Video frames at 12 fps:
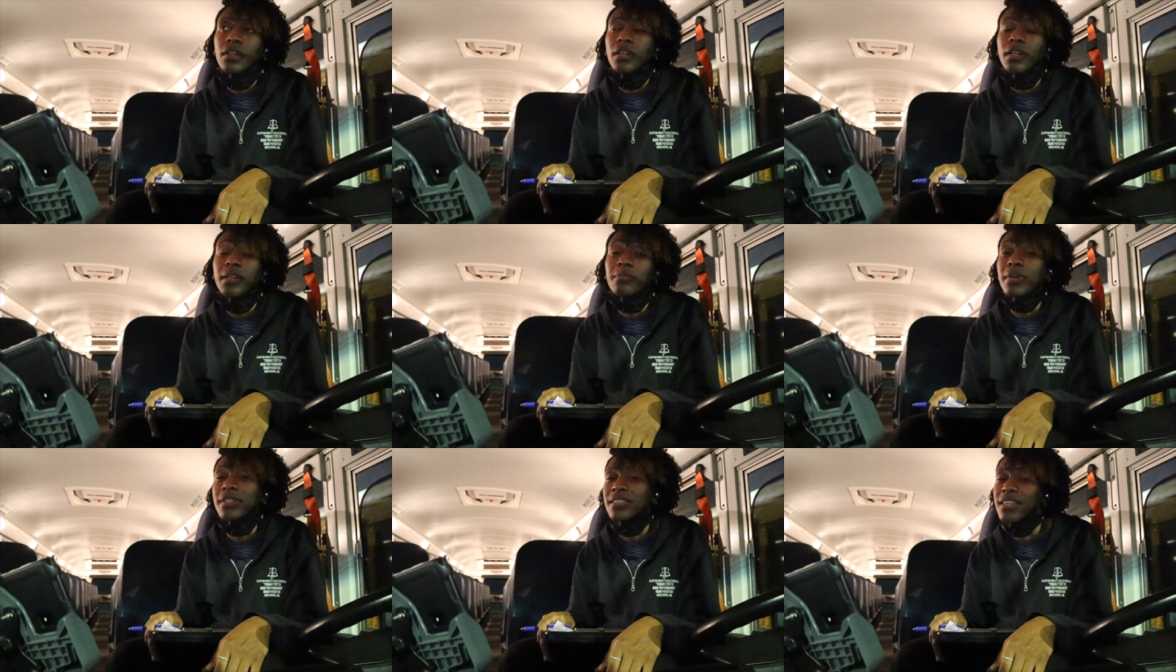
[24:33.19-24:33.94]
eat
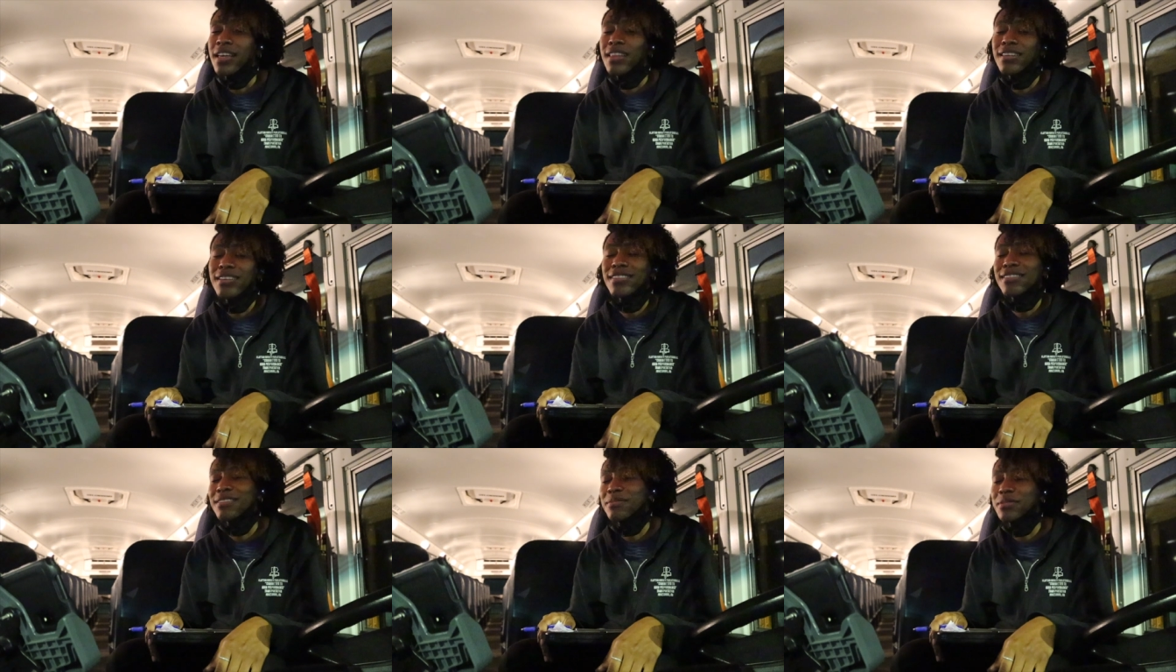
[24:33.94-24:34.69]
my salad.
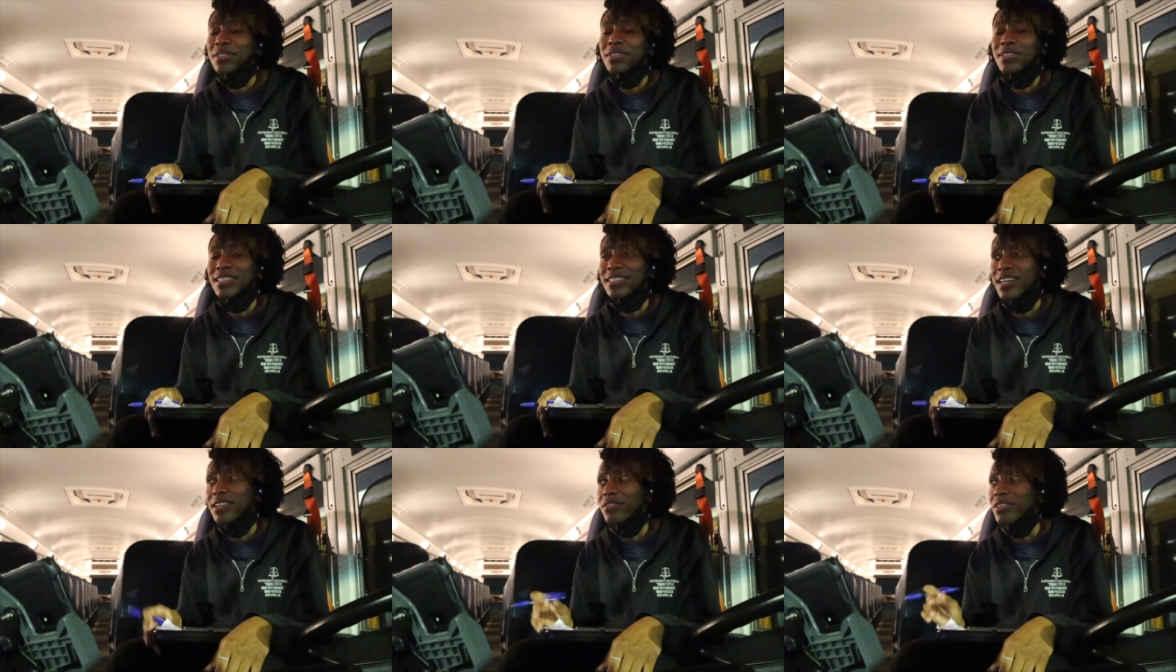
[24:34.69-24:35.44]
I'm so
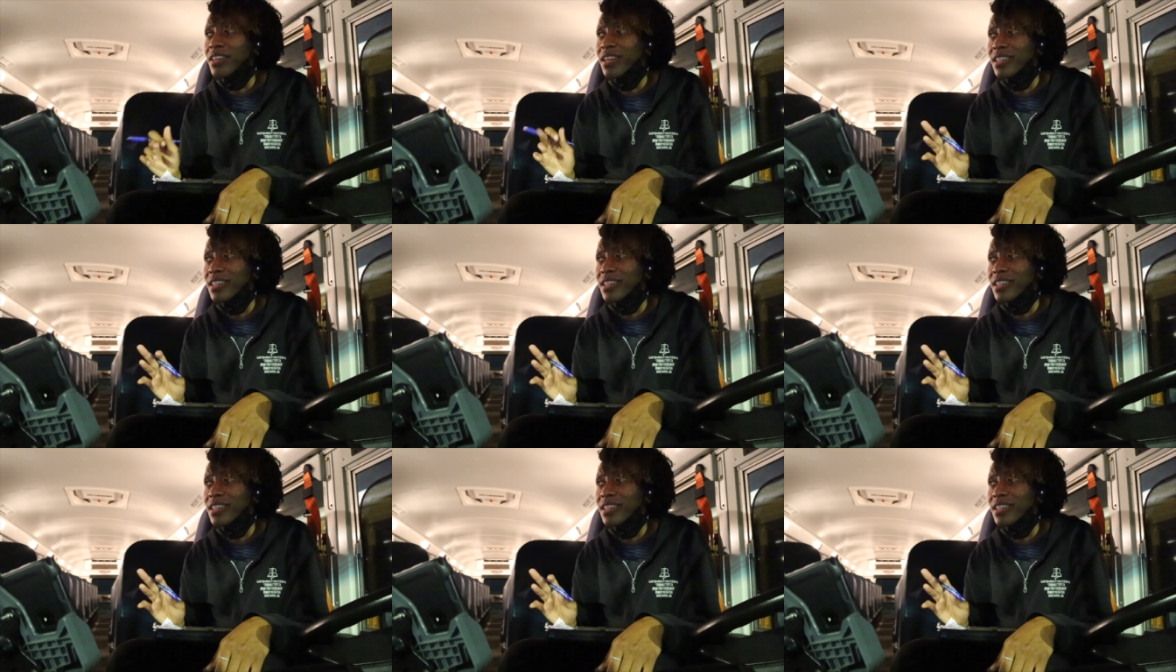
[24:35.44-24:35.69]
excited for that.